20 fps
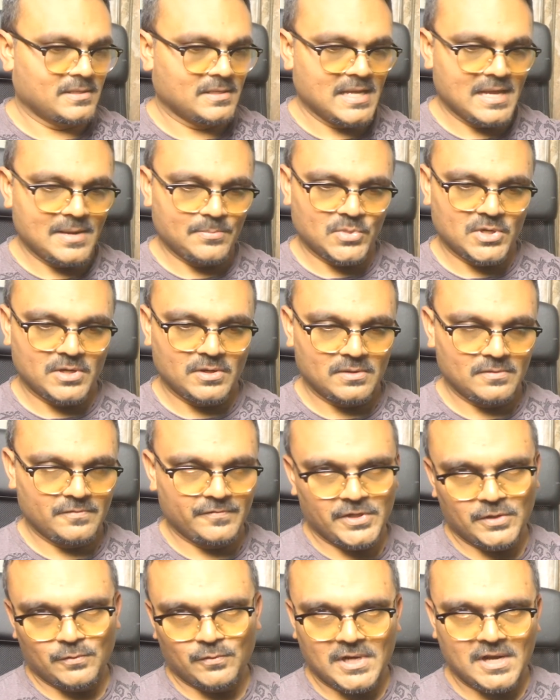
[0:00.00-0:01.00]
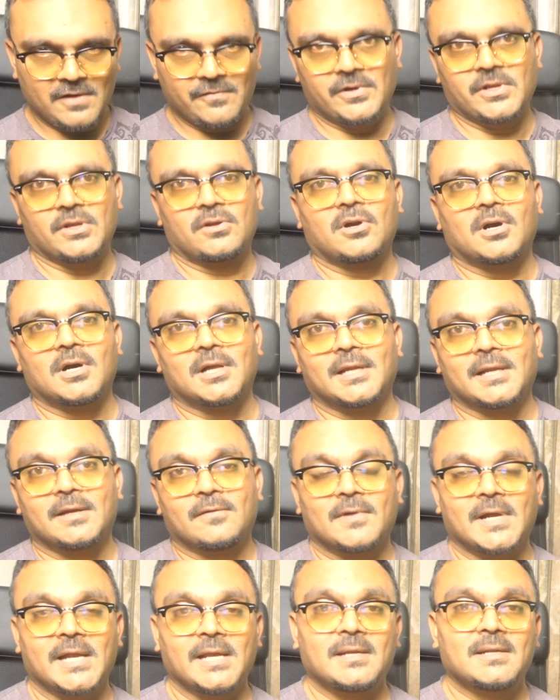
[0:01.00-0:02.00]
Ember, Vue, whatever you call it,
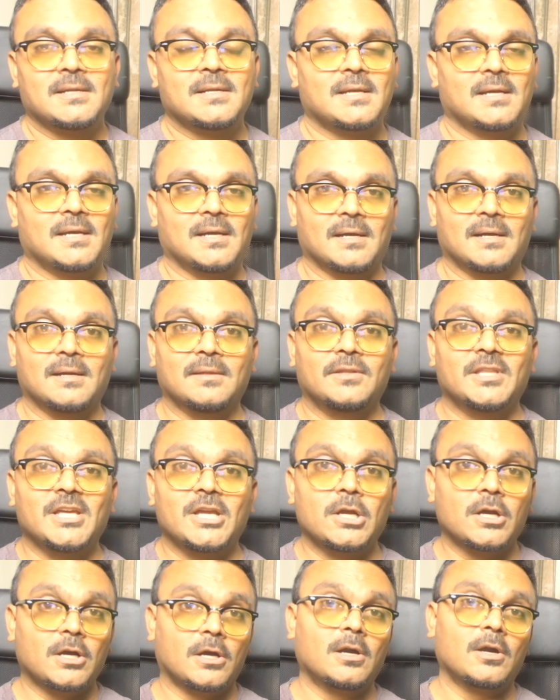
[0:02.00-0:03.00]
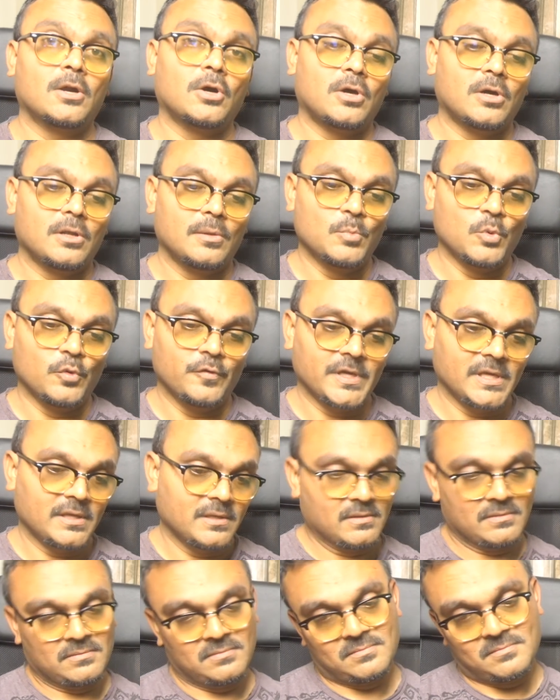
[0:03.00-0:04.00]
right? They are all
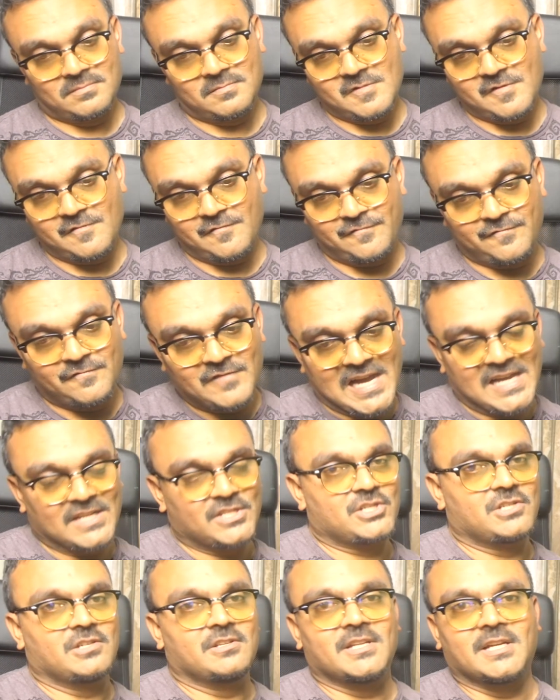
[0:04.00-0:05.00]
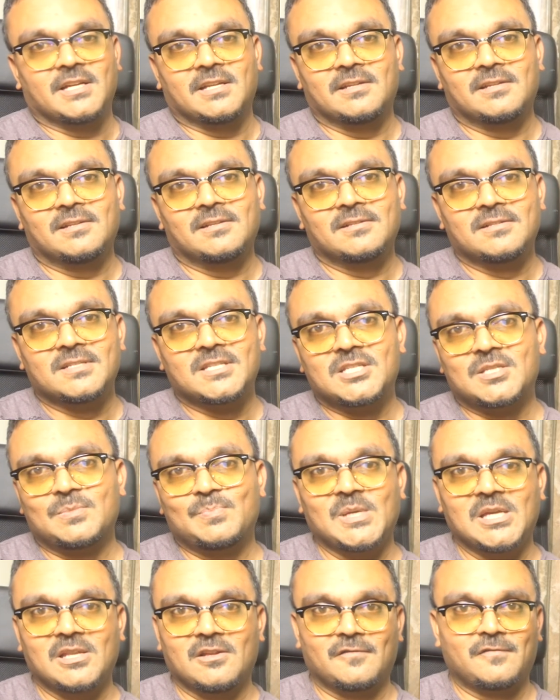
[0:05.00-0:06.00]
moving faster than
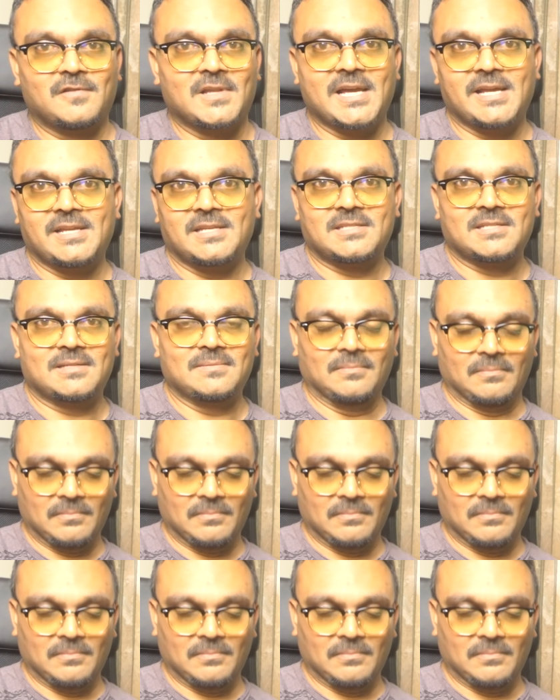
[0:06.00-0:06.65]
speed of light.